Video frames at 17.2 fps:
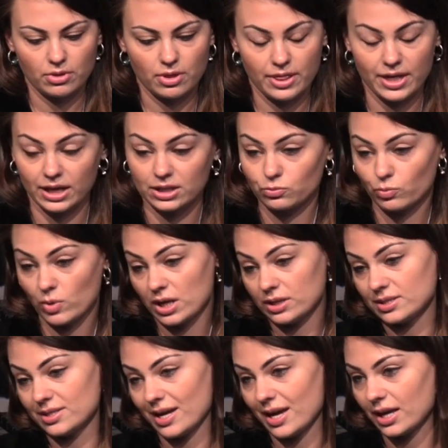that
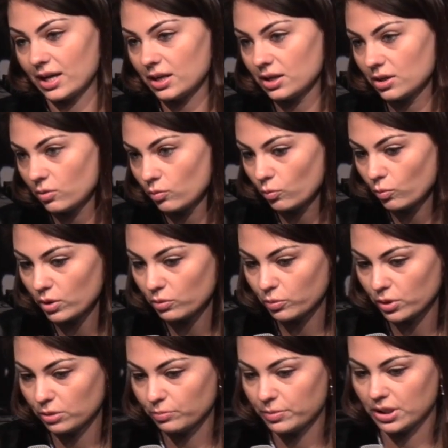one day we
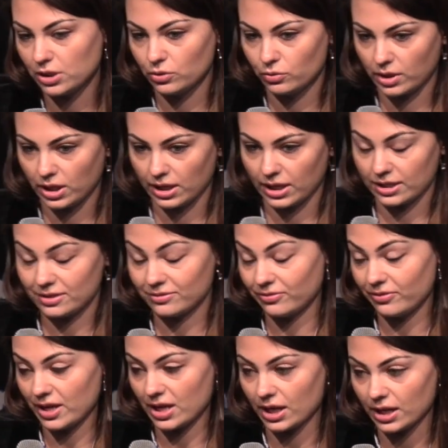will be looking at
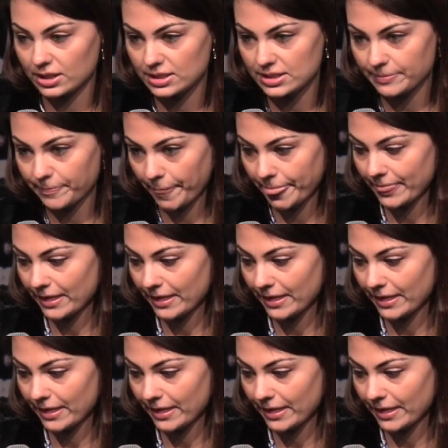fiat,